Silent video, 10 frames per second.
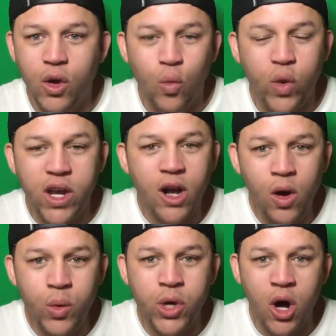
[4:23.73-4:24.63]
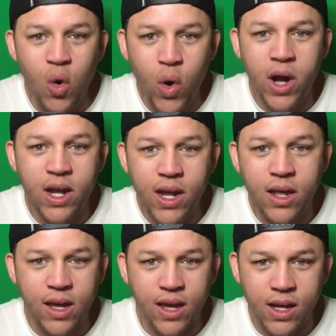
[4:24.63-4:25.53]
We don't know what it
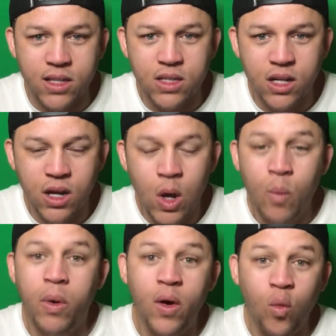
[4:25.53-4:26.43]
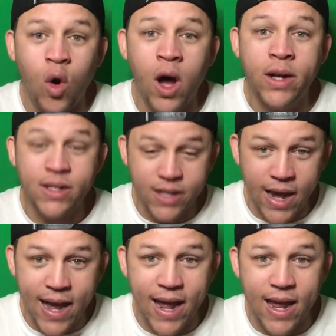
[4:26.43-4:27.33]
is, but one
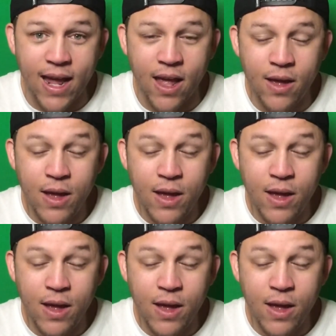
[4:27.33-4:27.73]
day,